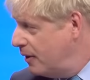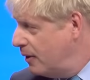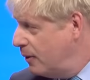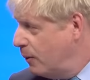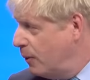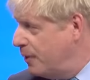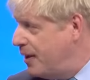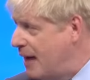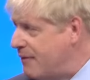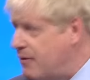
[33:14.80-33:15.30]

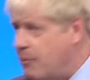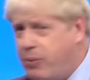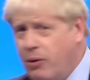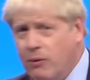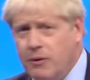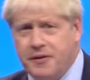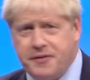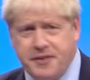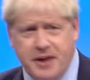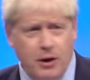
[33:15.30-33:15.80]
would never pull
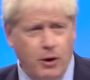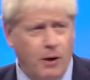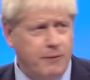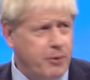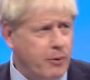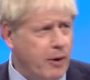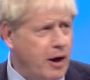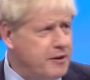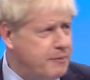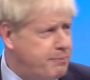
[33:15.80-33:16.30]
the skin off a
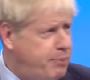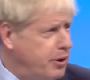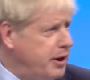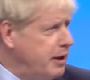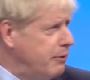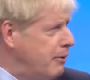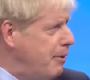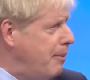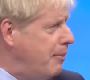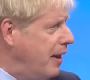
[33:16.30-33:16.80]
rice pudding,
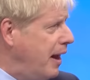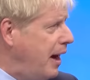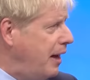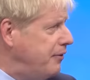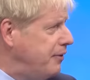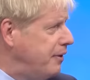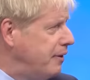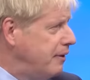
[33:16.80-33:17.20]
remember that?